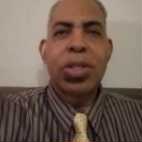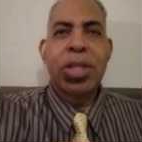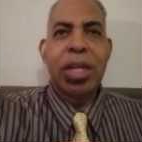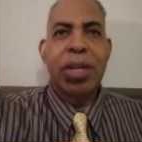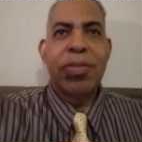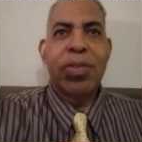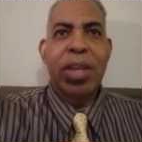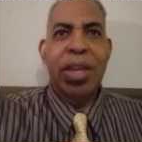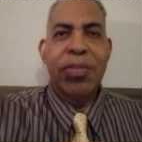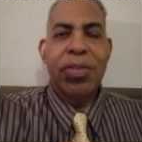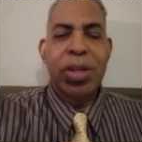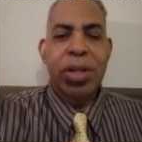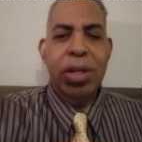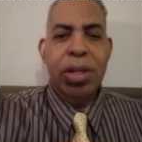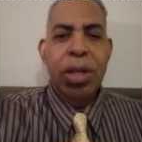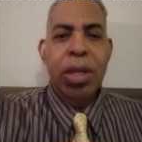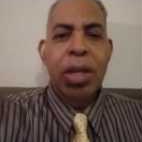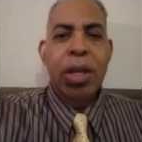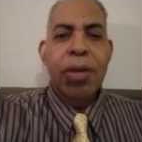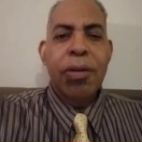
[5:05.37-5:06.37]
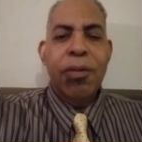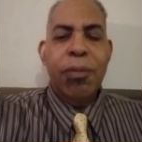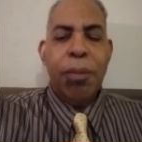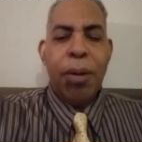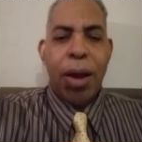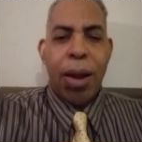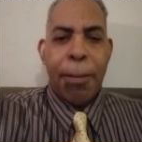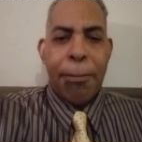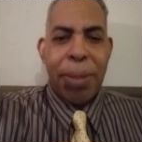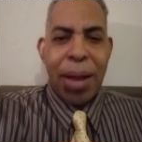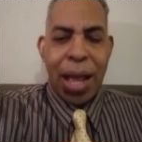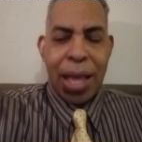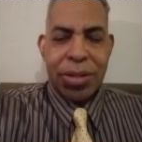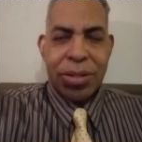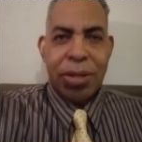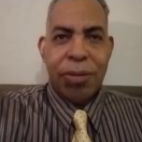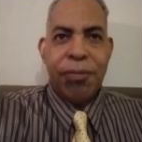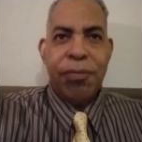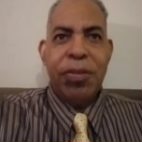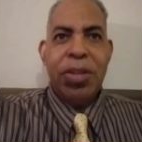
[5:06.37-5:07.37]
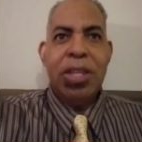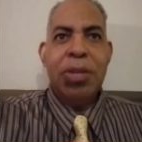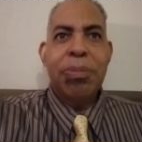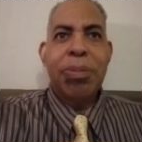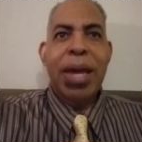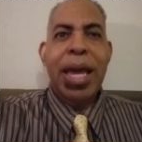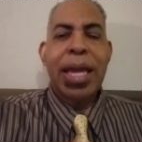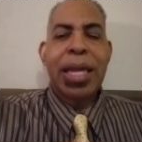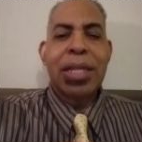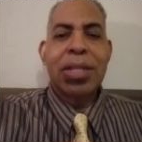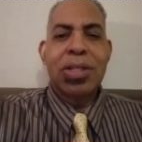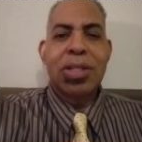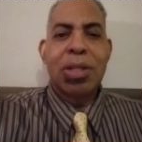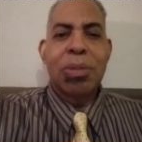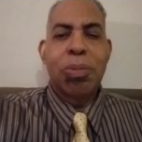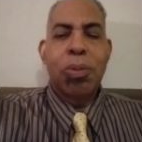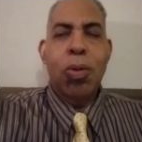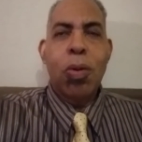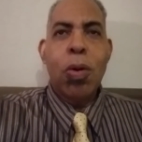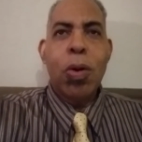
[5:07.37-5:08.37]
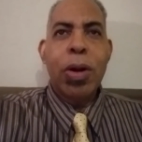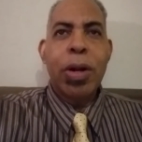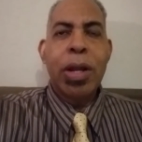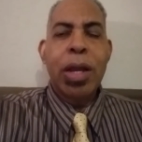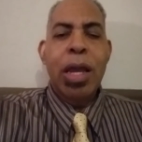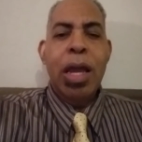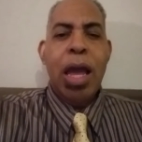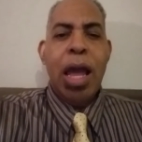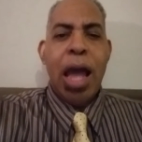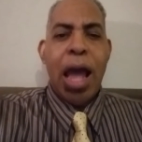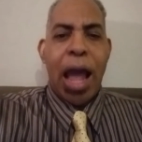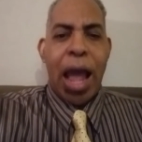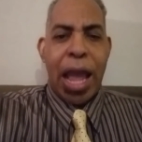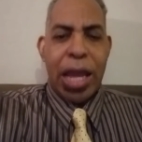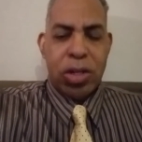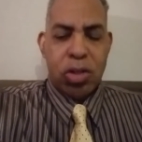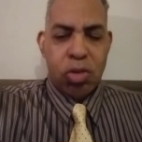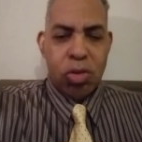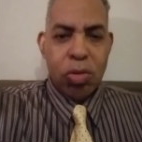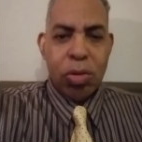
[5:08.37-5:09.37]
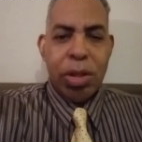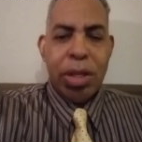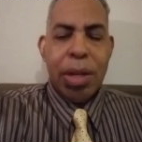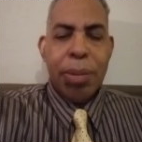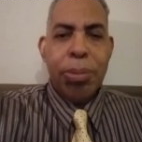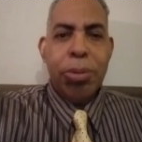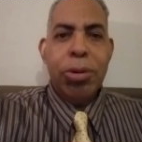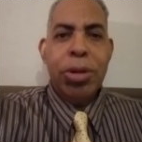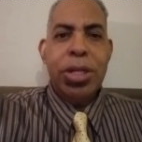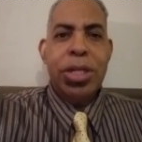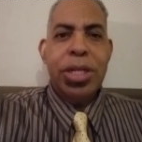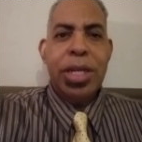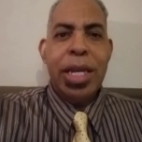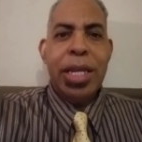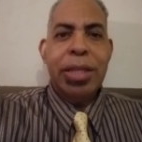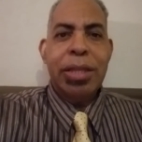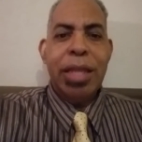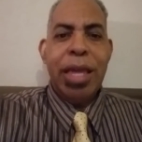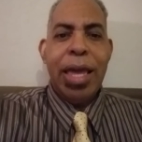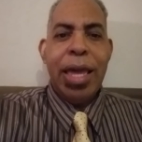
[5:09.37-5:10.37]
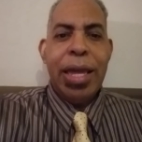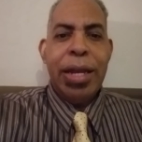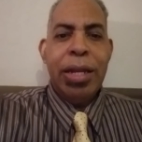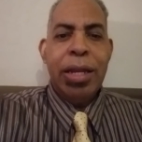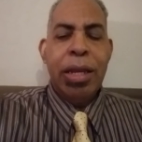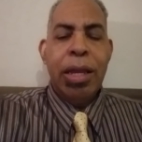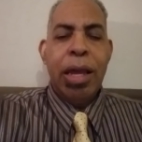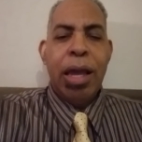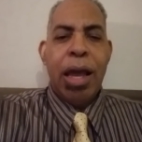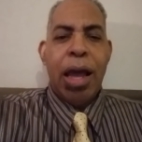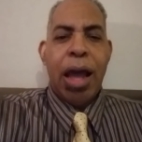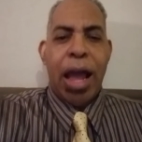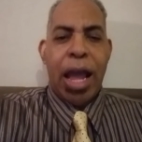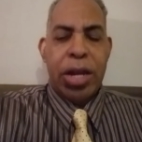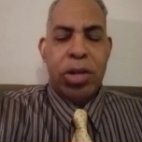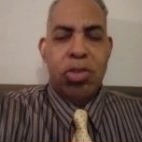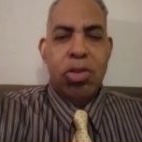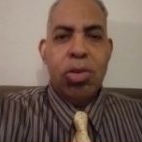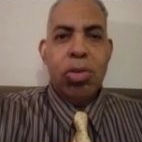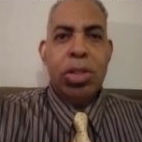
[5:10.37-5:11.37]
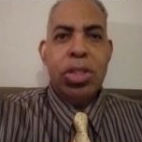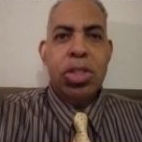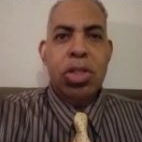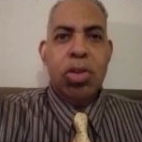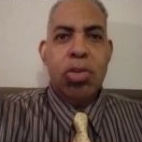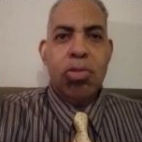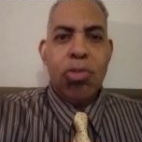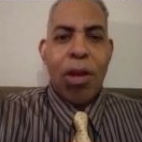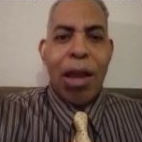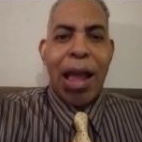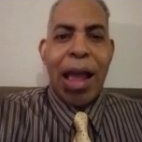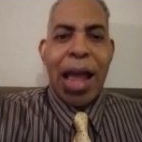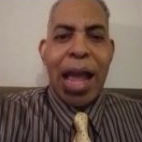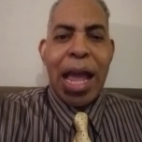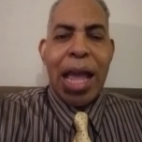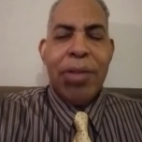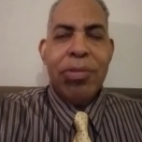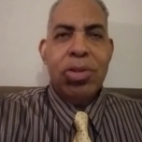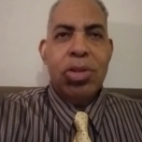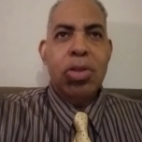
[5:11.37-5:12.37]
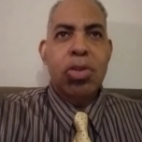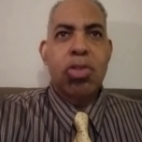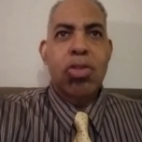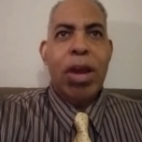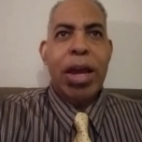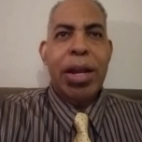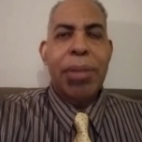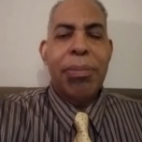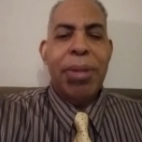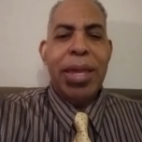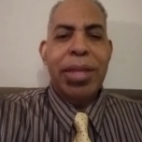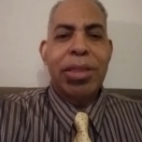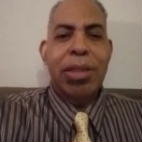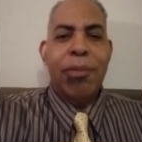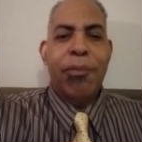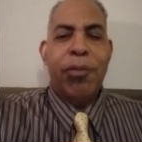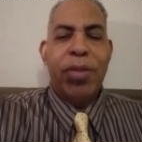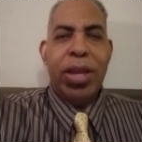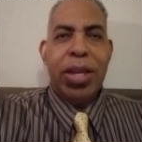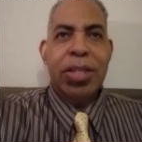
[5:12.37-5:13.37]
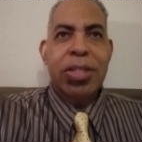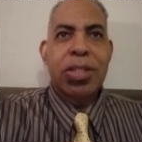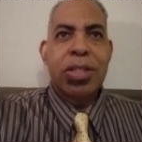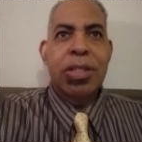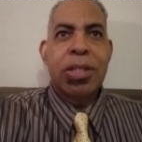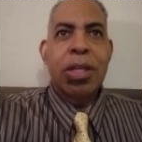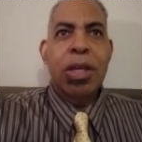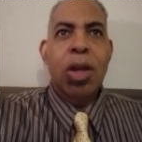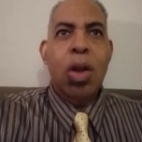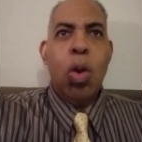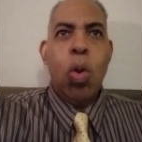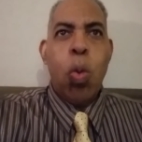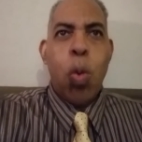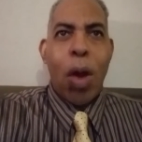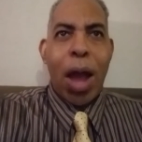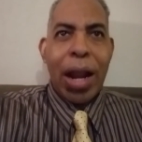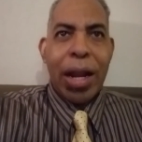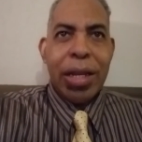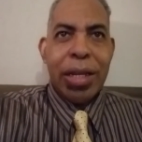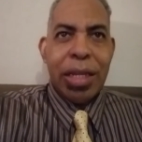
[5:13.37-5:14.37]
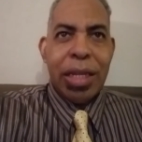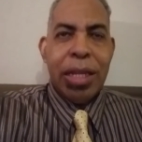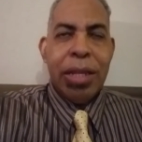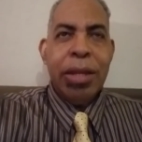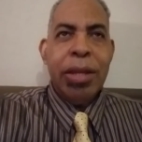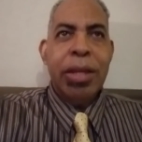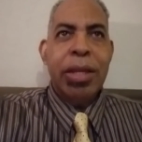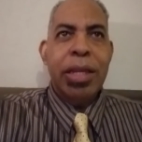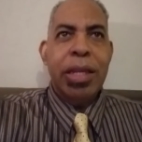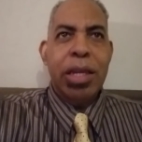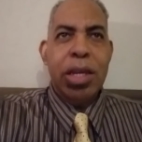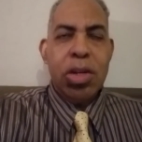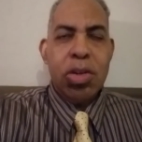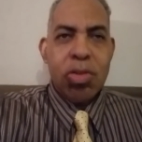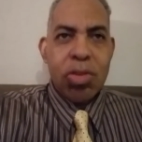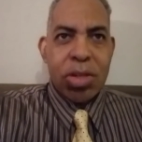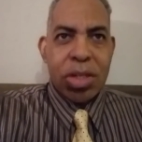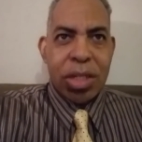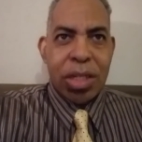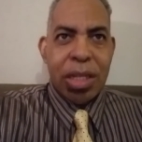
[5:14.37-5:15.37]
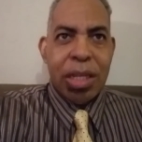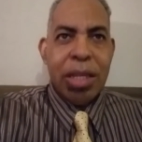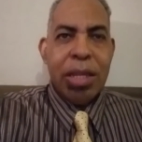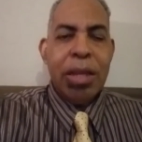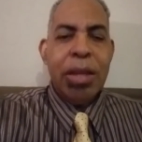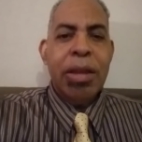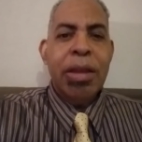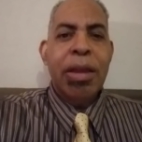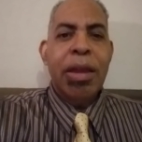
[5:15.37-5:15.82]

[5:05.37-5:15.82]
and have given uh, positive feedback and support. I truly appreciate that. I truly strive to try to make the best quality, interesting